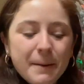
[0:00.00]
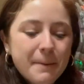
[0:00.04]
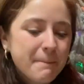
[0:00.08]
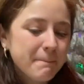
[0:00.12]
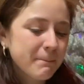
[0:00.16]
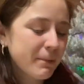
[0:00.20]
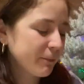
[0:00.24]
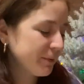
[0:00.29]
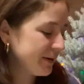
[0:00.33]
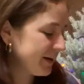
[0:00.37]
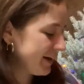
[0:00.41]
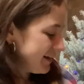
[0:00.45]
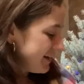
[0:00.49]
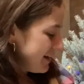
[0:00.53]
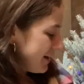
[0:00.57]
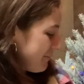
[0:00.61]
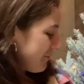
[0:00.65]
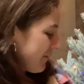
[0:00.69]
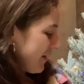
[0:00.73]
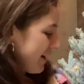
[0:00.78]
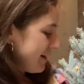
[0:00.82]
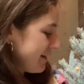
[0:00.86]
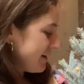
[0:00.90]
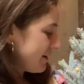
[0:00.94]
but we ended up
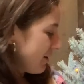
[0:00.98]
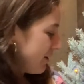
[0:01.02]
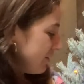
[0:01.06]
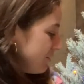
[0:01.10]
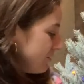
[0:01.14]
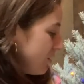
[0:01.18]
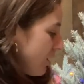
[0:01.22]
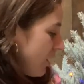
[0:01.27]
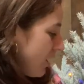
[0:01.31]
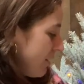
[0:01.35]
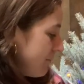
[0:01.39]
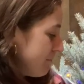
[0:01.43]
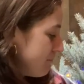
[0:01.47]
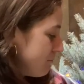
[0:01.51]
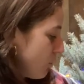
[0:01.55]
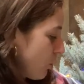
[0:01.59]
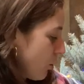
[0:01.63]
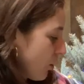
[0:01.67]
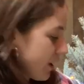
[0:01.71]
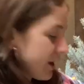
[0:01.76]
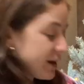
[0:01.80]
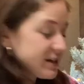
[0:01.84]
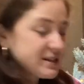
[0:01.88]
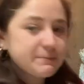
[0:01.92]
finding a lot
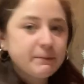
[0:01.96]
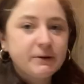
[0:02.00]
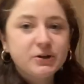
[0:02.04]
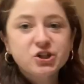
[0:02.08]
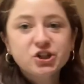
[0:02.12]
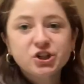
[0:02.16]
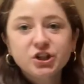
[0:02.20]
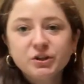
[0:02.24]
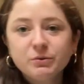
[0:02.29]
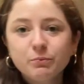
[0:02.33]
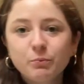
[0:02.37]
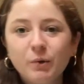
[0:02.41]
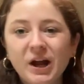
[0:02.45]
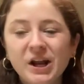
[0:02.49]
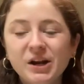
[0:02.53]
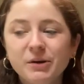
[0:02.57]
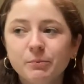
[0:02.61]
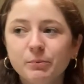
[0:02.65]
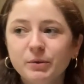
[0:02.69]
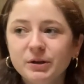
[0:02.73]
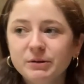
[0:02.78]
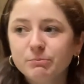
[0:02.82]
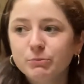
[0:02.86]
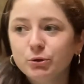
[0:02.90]
more, especially when
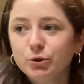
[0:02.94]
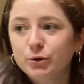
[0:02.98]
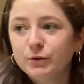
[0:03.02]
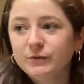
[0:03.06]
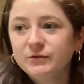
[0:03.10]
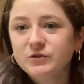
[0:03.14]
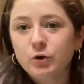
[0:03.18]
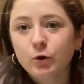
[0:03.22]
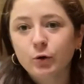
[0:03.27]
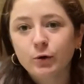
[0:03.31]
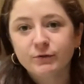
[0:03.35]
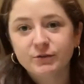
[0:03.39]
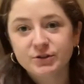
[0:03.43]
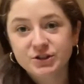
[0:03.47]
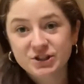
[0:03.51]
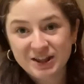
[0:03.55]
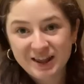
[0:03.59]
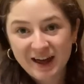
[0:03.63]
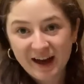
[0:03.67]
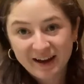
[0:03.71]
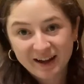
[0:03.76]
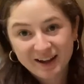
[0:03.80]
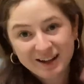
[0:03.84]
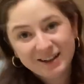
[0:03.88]
we moved over to
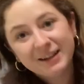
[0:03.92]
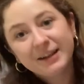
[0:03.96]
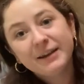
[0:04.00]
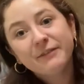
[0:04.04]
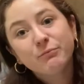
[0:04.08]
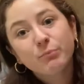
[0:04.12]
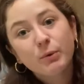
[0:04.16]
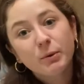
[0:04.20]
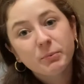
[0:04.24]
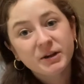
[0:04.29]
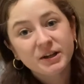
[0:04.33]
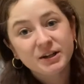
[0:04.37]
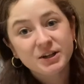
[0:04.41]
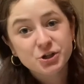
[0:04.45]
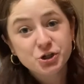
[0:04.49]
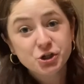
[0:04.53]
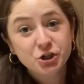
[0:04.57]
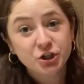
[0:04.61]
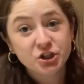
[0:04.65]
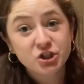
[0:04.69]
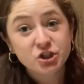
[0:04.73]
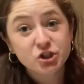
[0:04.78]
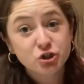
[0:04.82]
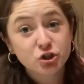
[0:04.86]
that cliff where we
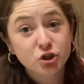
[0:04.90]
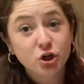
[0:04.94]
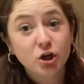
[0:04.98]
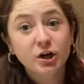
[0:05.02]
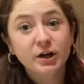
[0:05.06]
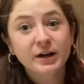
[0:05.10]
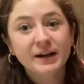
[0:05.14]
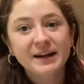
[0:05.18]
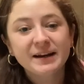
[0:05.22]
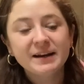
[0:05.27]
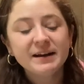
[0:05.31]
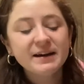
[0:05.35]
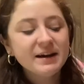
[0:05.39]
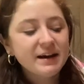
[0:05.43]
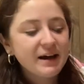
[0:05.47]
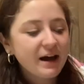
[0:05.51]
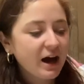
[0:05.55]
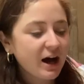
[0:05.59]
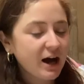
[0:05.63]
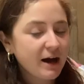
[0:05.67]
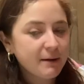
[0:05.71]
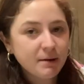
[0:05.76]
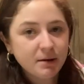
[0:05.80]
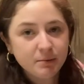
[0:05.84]
initially started um,